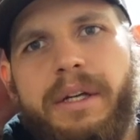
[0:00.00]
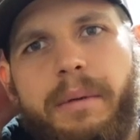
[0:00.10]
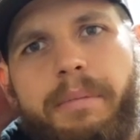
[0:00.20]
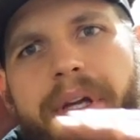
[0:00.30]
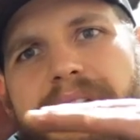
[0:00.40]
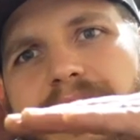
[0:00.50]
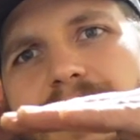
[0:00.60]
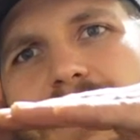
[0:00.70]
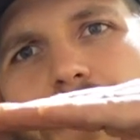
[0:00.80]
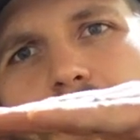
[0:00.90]
your
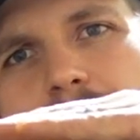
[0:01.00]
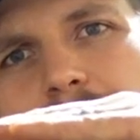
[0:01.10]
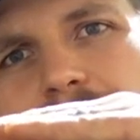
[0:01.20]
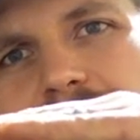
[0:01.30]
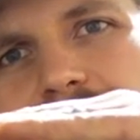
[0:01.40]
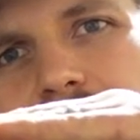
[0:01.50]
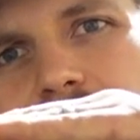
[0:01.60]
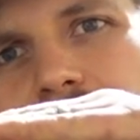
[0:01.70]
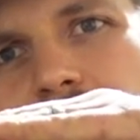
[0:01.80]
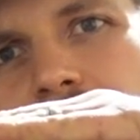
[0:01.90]
piston's coming up in the
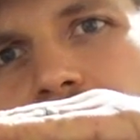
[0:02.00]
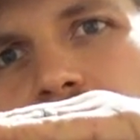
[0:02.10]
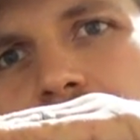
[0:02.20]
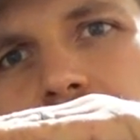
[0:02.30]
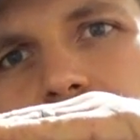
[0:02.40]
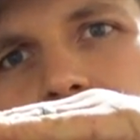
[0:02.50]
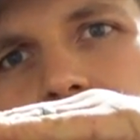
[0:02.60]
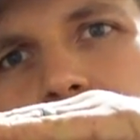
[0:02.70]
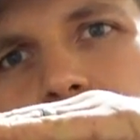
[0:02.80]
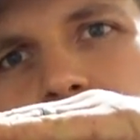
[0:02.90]
cylinder,
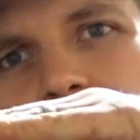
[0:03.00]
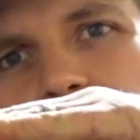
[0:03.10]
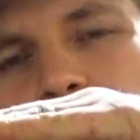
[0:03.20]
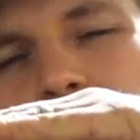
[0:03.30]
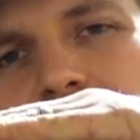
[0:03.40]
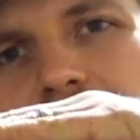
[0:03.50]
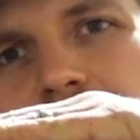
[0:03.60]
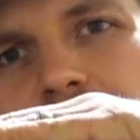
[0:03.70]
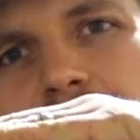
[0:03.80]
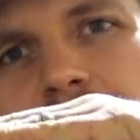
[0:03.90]
you want
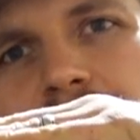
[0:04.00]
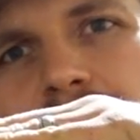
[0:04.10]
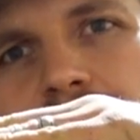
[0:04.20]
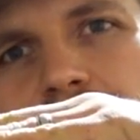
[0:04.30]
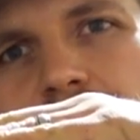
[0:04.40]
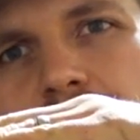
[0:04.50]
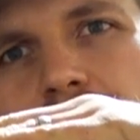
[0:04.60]
it to fire